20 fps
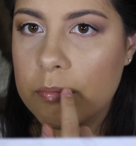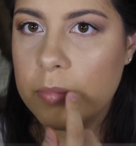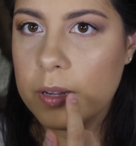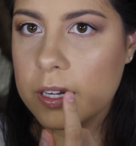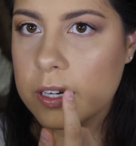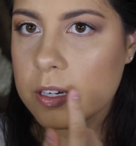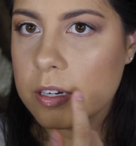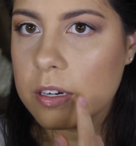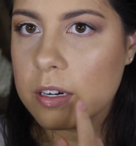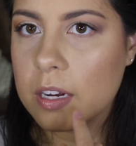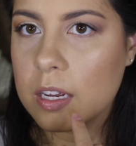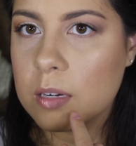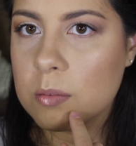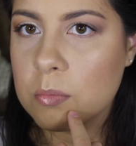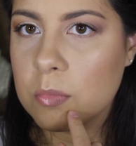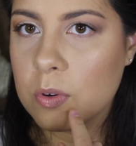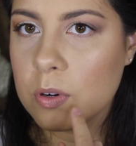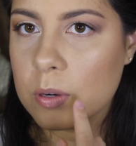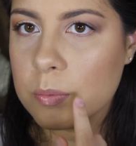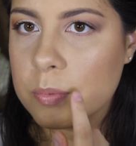bigger and
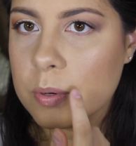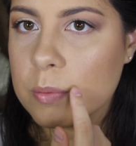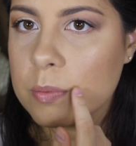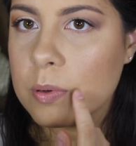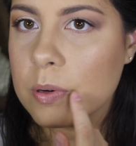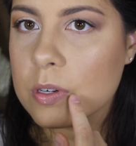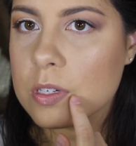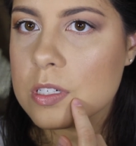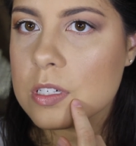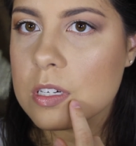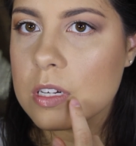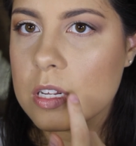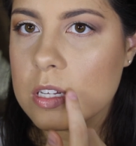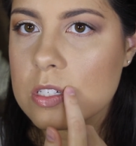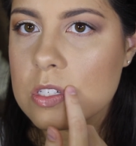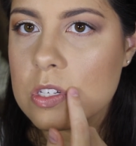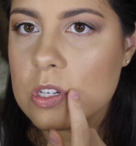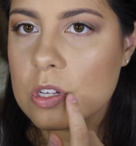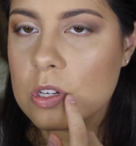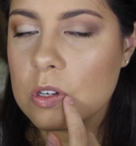more
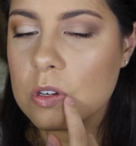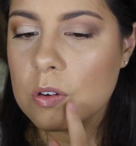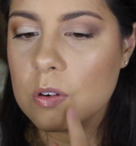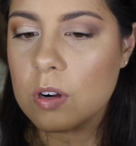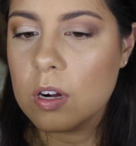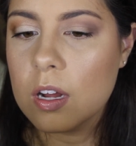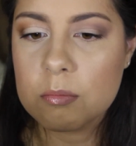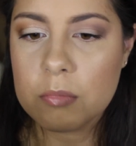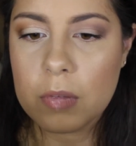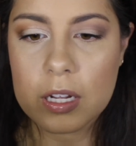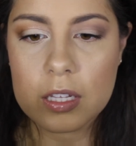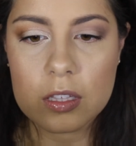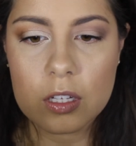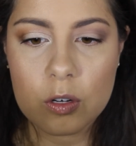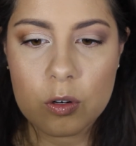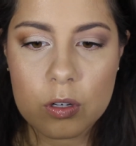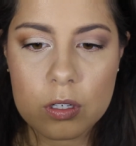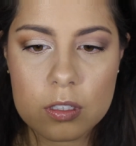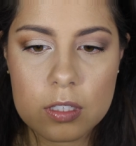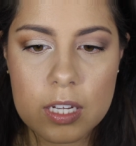proportionate to my
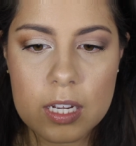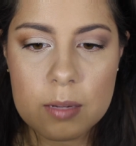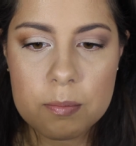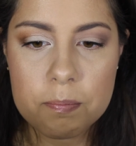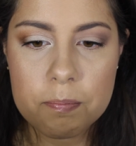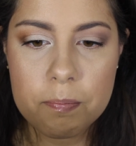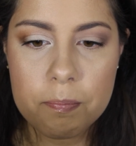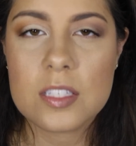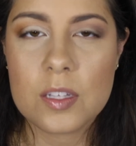lower lip.